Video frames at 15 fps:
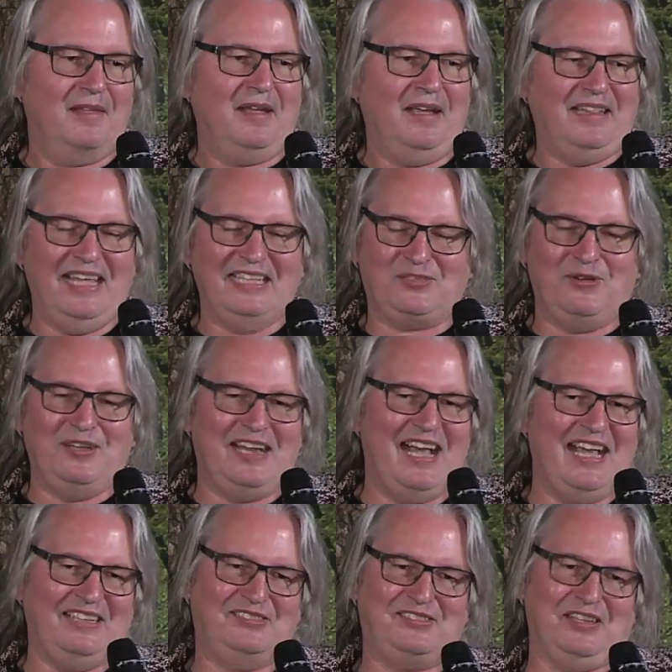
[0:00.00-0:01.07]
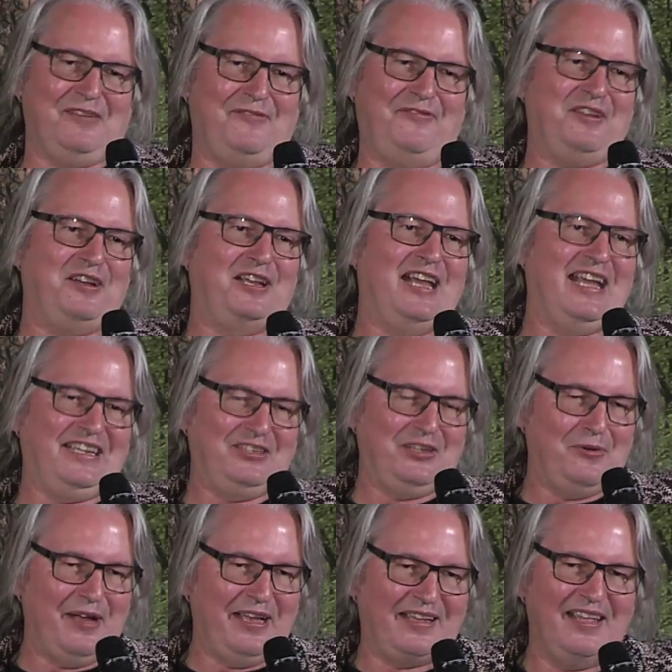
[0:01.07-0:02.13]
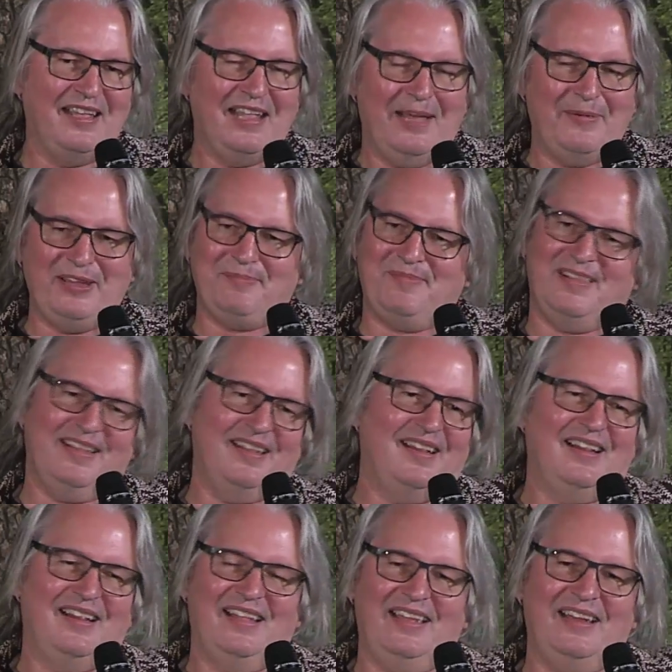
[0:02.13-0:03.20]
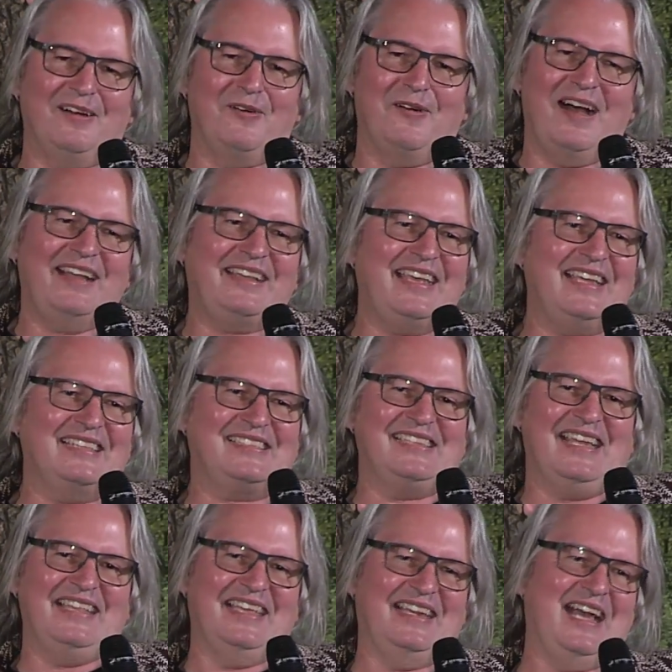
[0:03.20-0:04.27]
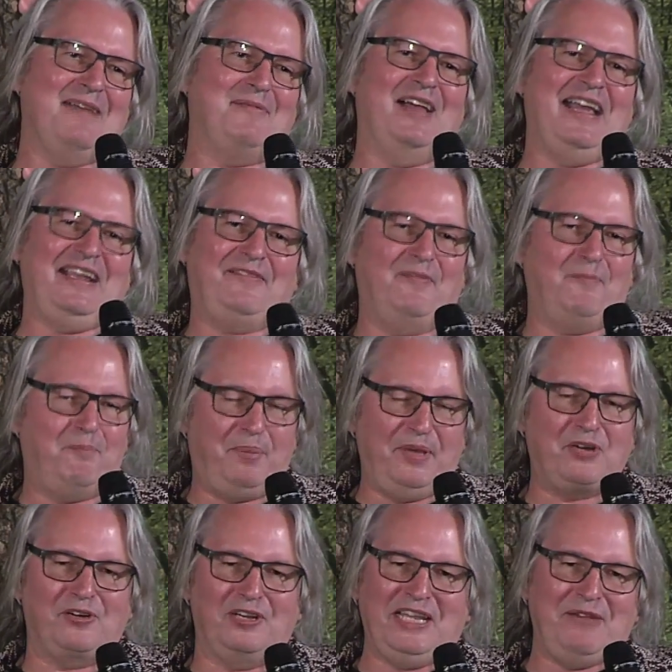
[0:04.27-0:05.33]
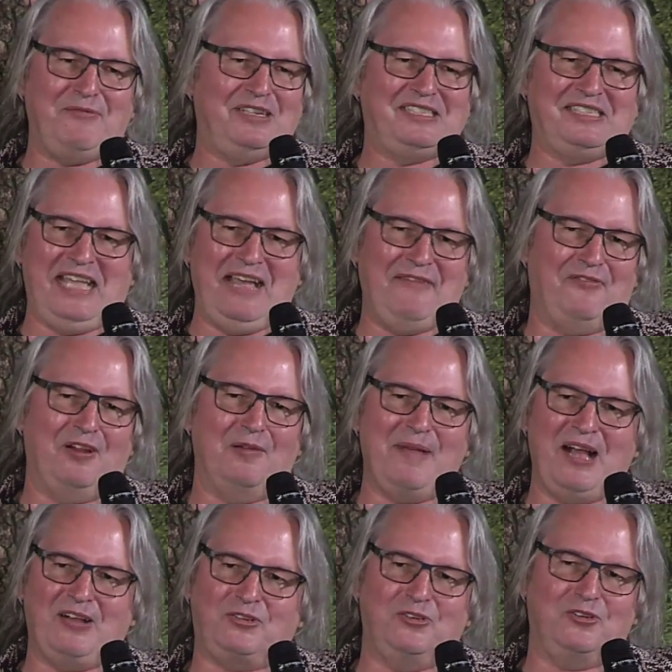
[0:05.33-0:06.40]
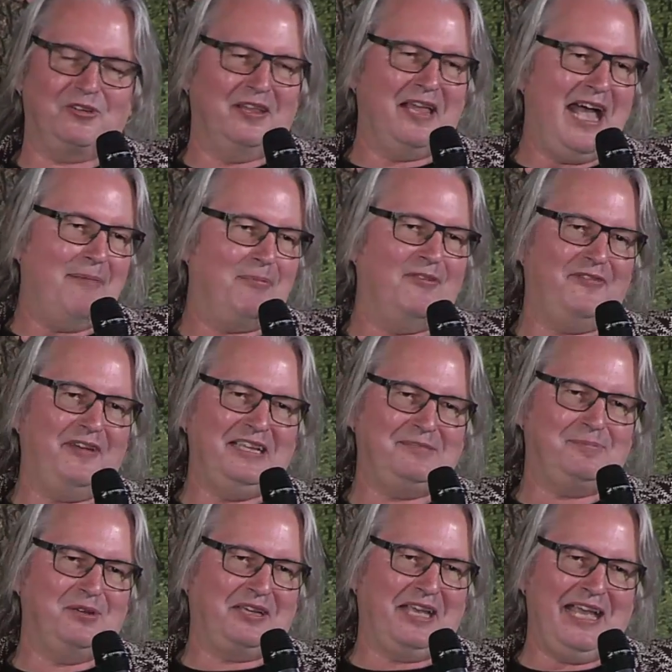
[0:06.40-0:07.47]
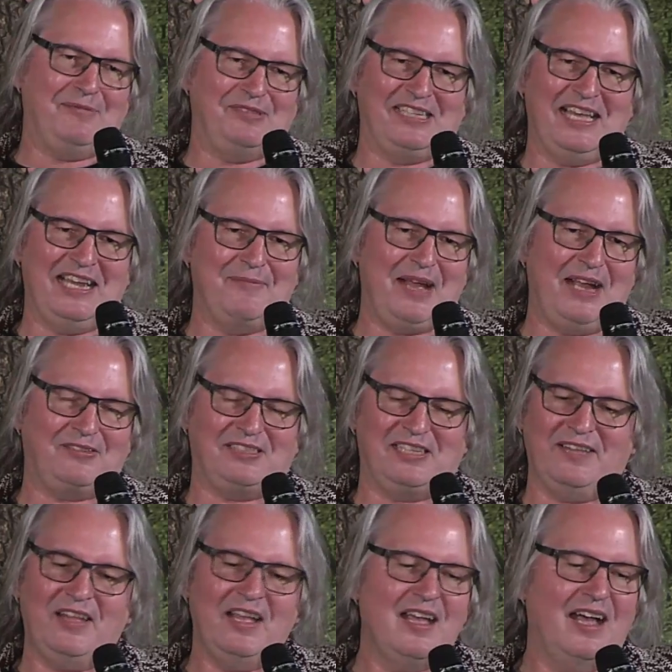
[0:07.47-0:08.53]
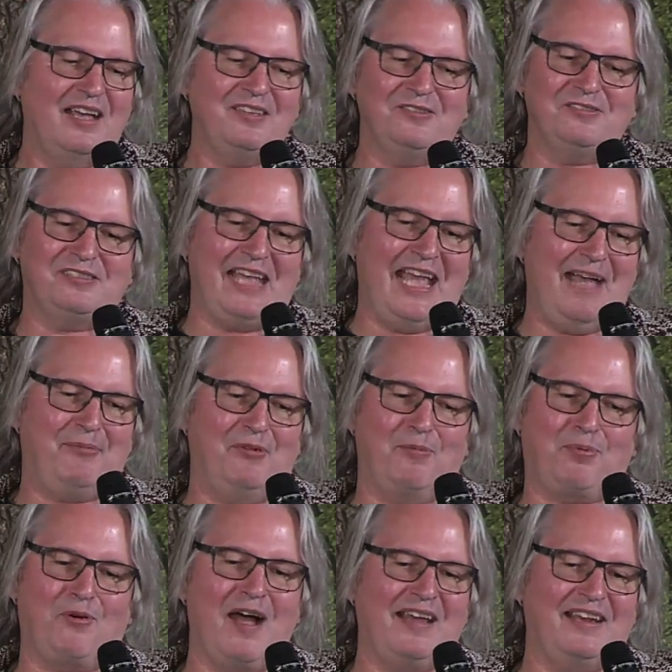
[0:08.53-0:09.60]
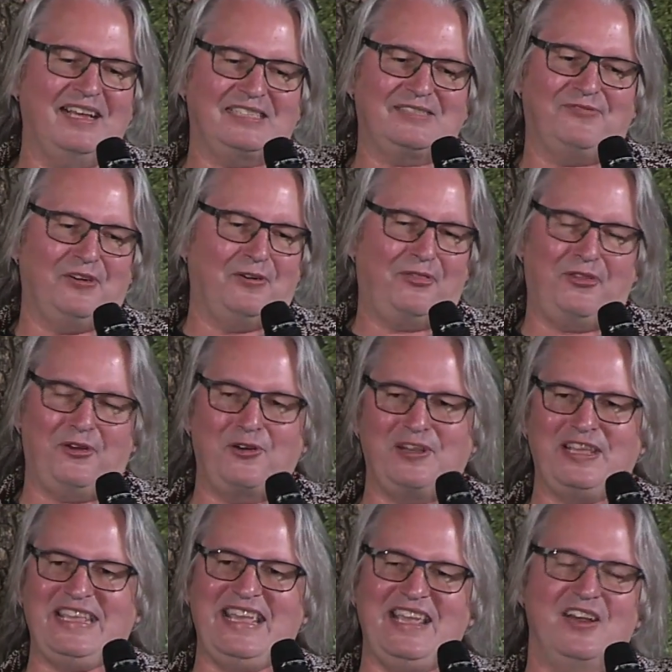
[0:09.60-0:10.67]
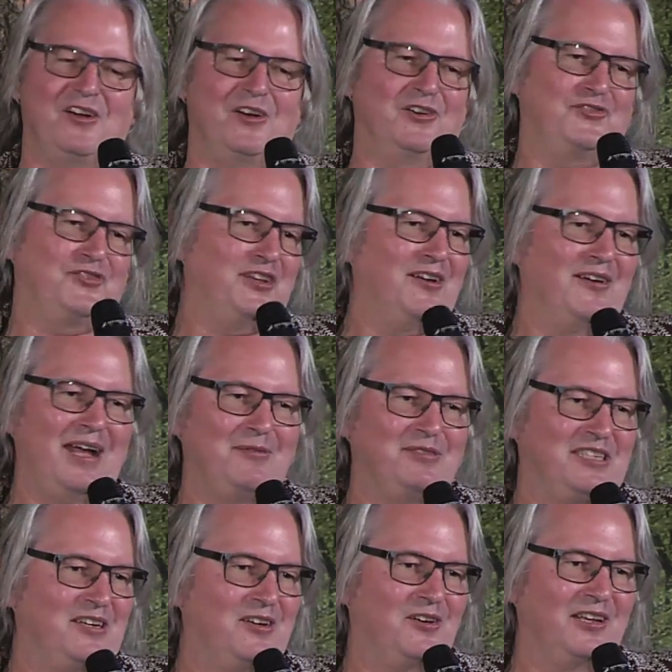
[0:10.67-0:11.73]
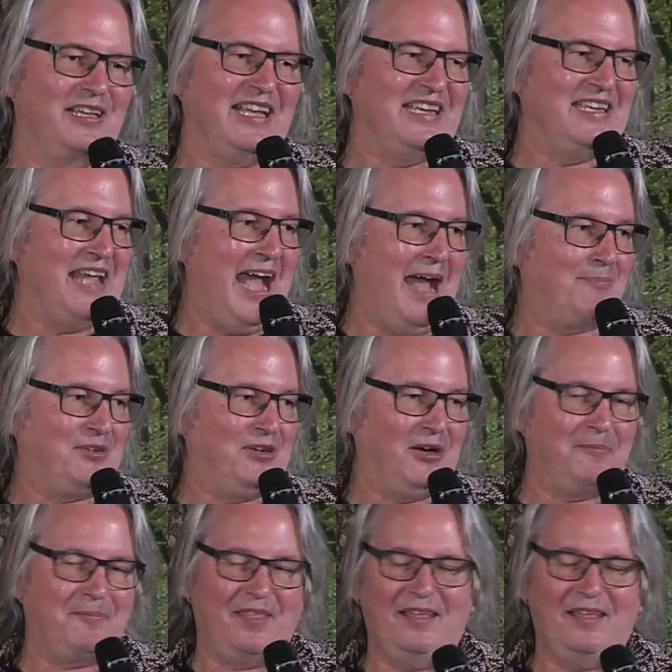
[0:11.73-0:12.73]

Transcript: And that's what I sort of feel like doing. I mean, you know, I can't say that I'm like bitterly resentful about Google, Apple, Facebook, Amazon, and Microsoft. I used Apple products for 30 years. You know, I was an early adapter.